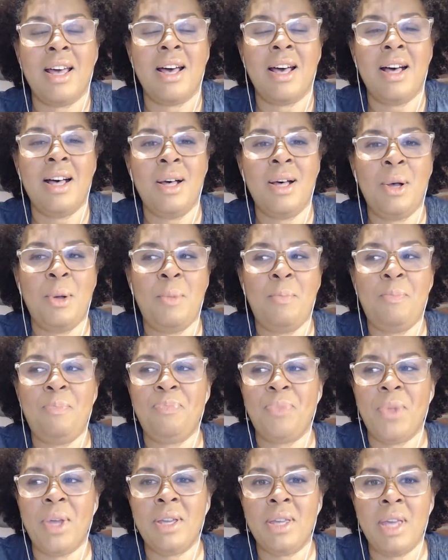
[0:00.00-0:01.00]

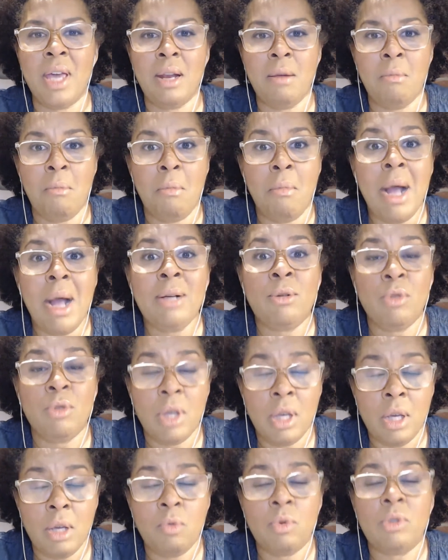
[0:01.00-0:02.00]
Again, Michael
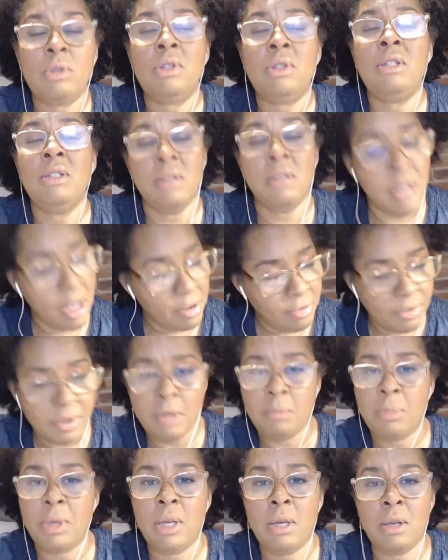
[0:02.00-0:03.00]
Key will
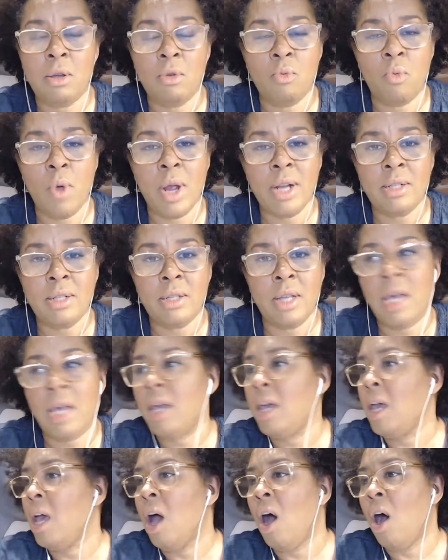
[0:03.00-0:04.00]
definitely be here
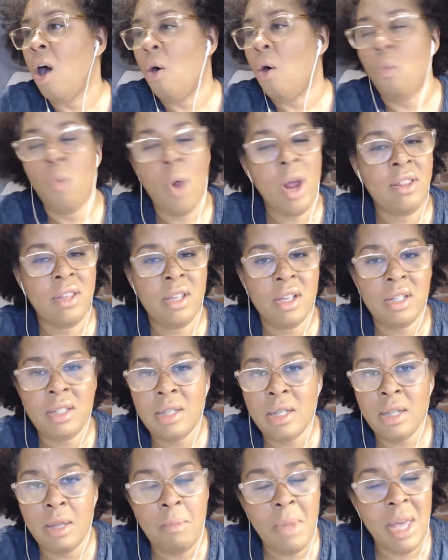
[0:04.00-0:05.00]
Wednesday, whether you
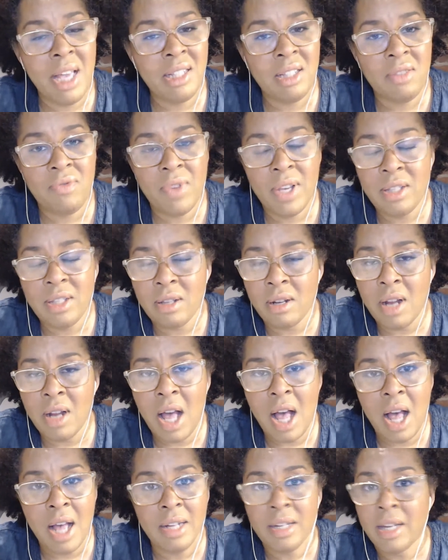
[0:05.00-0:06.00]
see the man's face or
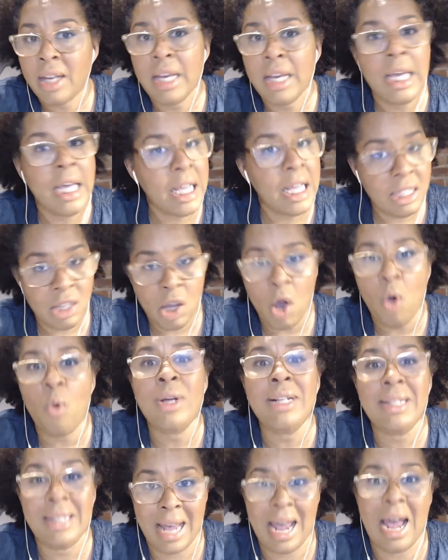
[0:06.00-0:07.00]
not. It's
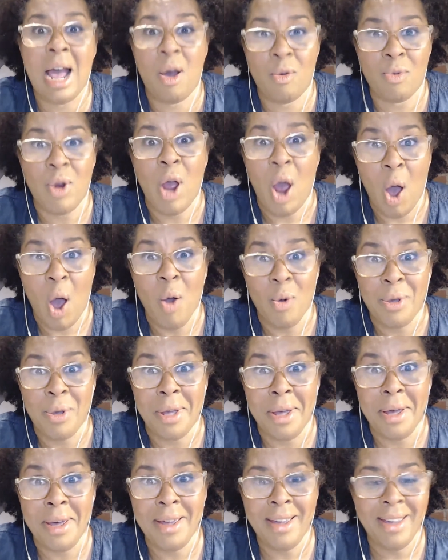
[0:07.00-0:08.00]
going down,
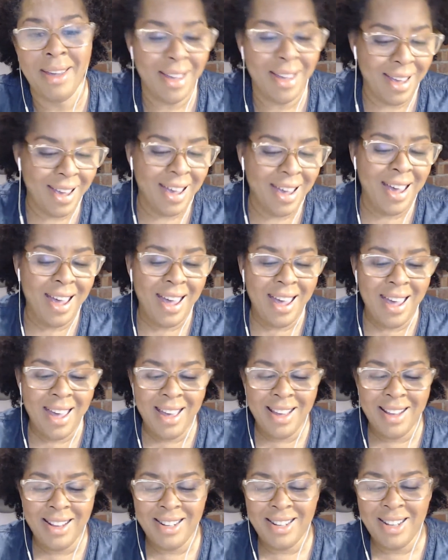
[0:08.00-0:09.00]
okay?
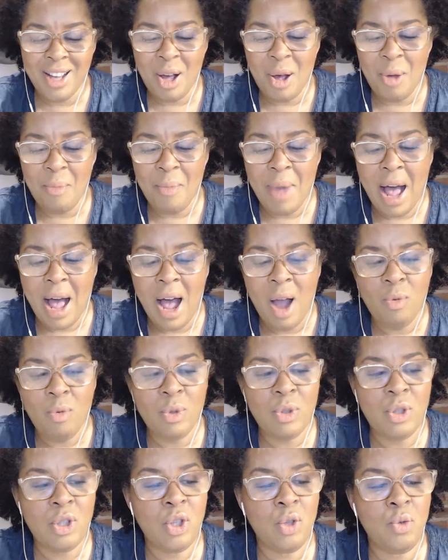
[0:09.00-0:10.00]
And I
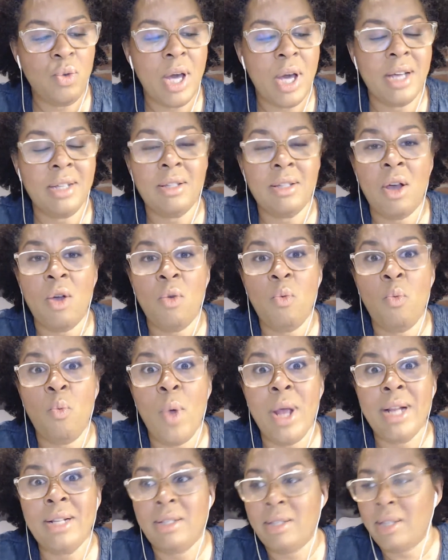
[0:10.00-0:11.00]
will see you guys on
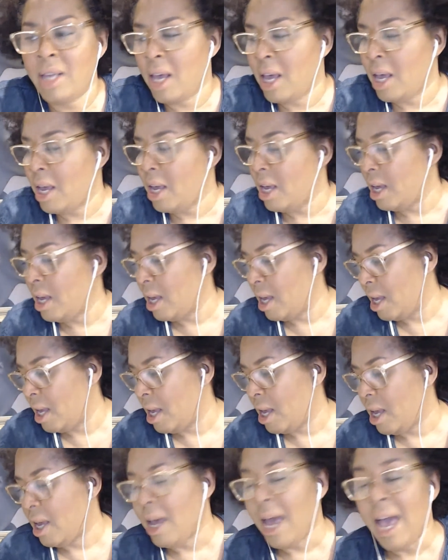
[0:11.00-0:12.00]
Wednesday
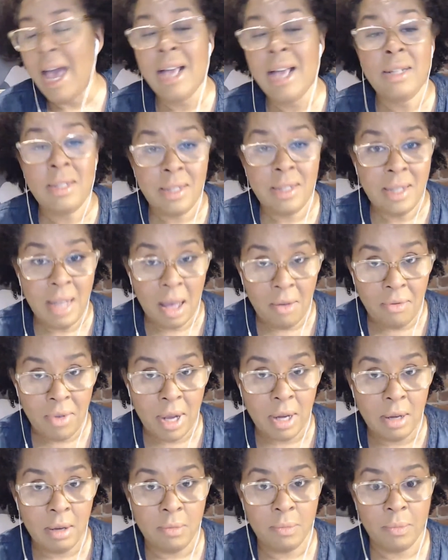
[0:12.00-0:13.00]
at
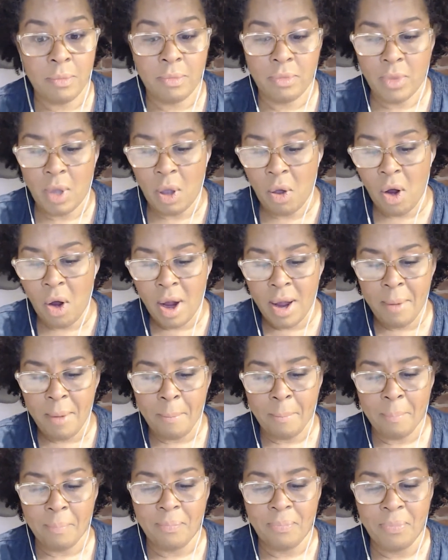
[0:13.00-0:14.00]
7. All right.
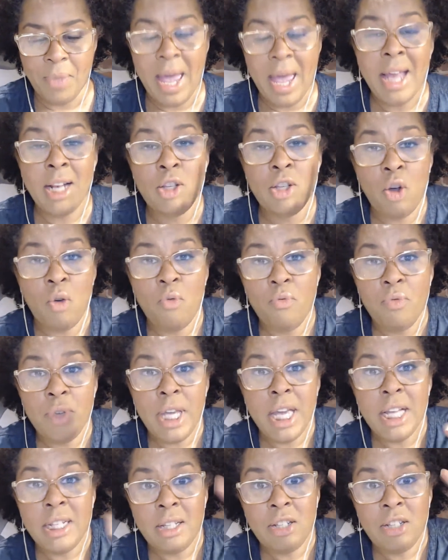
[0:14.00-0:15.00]
And don't forget to